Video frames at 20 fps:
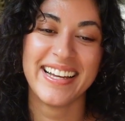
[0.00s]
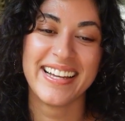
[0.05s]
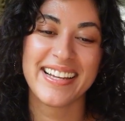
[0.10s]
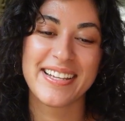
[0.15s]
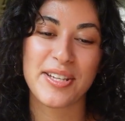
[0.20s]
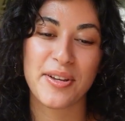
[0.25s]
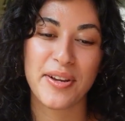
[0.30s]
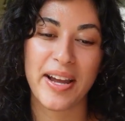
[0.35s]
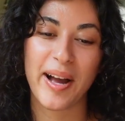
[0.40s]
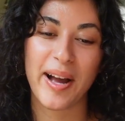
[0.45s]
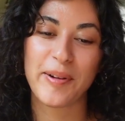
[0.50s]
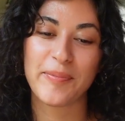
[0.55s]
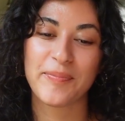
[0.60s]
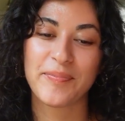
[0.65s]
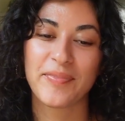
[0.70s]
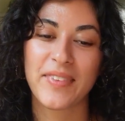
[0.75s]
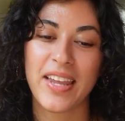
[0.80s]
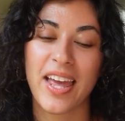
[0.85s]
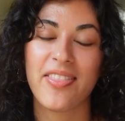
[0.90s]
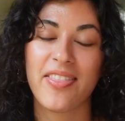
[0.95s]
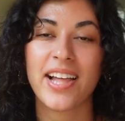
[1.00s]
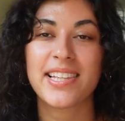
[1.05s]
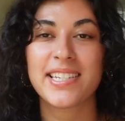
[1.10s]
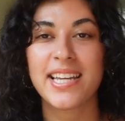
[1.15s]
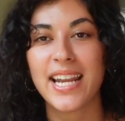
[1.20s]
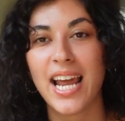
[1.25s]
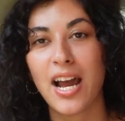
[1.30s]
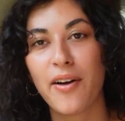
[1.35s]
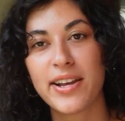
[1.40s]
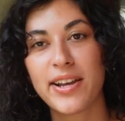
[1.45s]
So yeah, that's
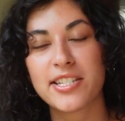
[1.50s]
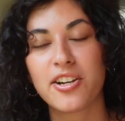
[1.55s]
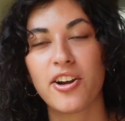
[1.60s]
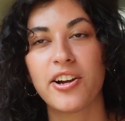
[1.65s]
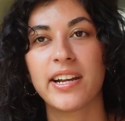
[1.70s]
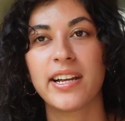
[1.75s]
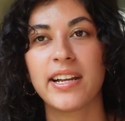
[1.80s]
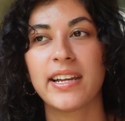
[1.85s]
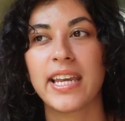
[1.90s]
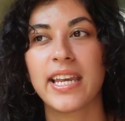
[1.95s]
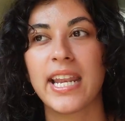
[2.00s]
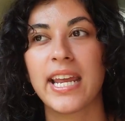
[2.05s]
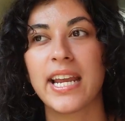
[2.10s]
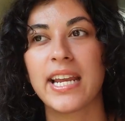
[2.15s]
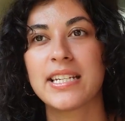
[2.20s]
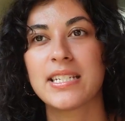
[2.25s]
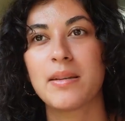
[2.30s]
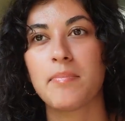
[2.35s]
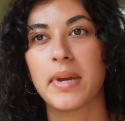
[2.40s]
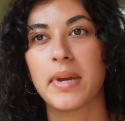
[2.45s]
kind of how I started getting into